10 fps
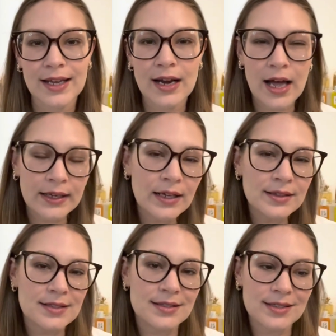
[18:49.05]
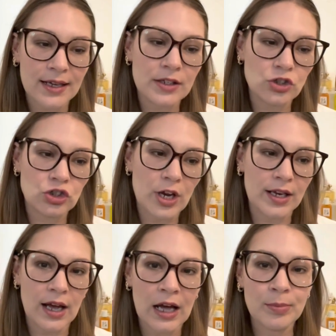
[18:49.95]
and I got the second
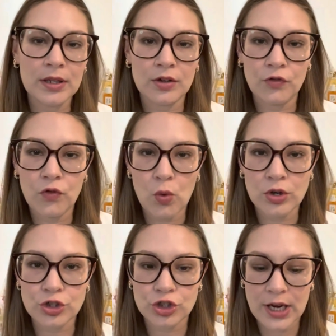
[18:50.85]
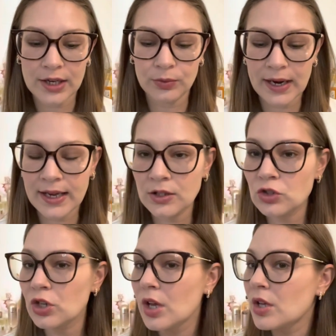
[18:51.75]
shade up in a 4 shade range,